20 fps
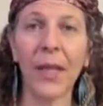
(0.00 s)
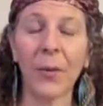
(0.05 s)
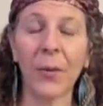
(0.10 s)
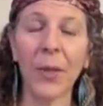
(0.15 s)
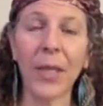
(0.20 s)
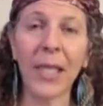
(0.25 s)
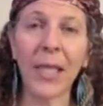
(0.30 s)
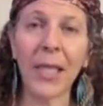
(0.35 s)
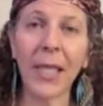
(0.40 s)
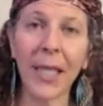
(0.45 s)

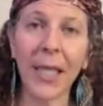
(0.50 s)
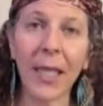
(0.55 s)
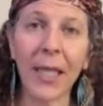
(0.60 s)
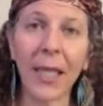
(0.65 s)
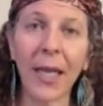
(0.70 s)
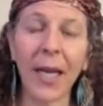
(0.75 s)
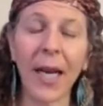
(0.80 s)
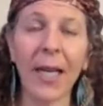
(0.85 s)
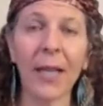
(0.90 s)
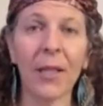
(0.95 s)
we
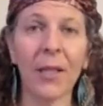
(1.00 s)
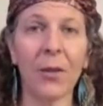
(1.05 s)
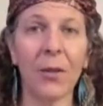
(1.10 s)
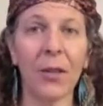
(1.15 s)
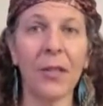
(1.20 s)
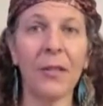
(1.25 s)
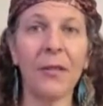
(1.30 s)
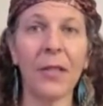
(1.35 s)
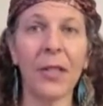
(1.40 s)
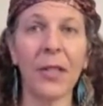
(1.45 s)
sing at the
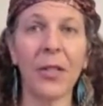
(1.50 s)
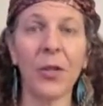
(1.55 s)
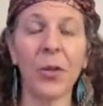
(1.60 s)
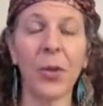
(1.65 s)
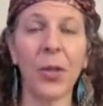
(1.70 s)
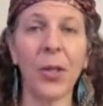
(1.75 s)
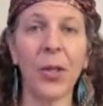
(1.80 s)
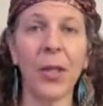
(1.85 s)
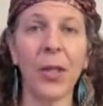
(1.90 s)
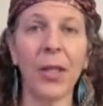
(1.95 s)
grief
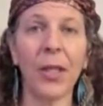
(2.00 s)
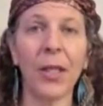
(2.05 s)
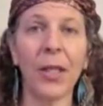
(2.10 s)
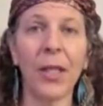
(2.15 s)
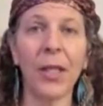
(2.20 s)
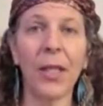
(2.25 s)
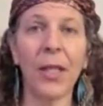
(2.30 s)
ritual